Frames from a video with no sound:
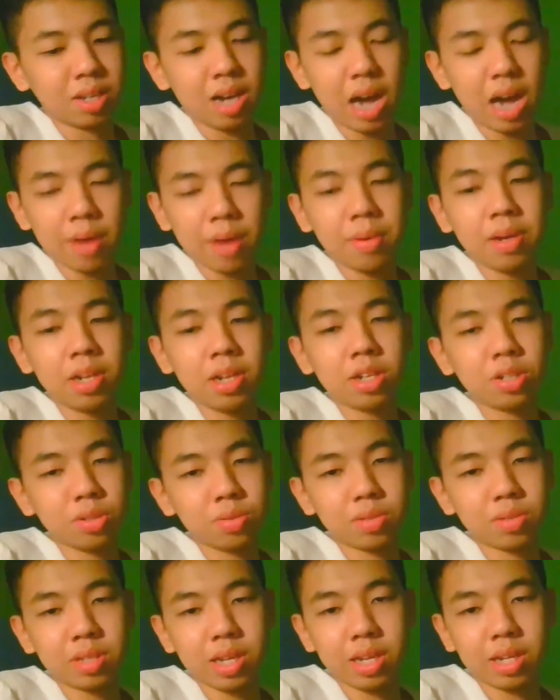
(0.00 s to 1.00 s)
I really
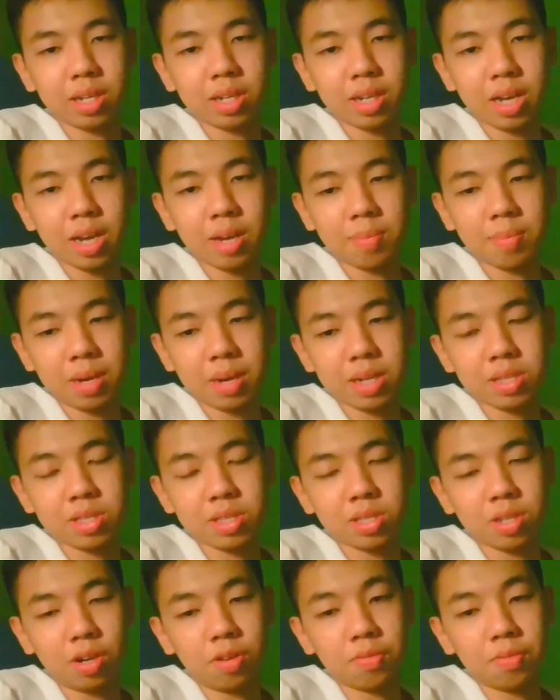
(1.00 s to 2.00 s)
do think that by
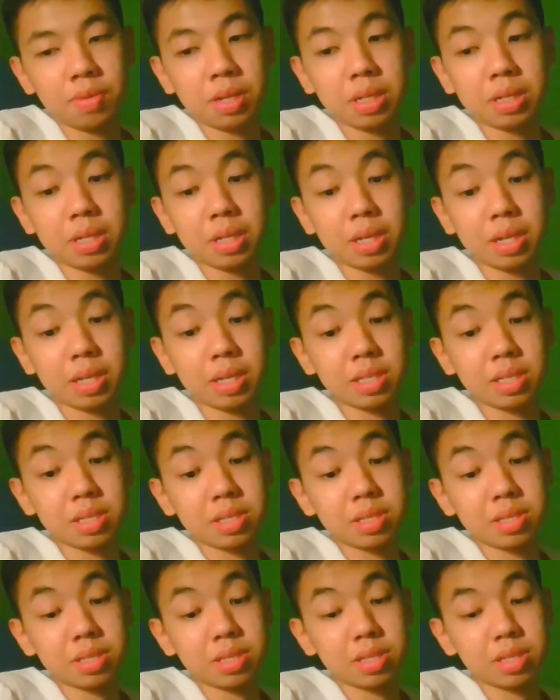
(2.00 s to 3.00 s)
solving
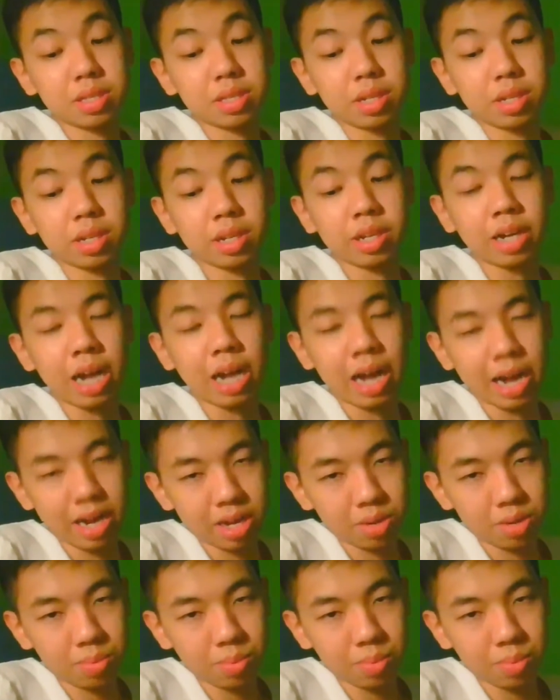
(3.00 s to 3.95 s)
things the kind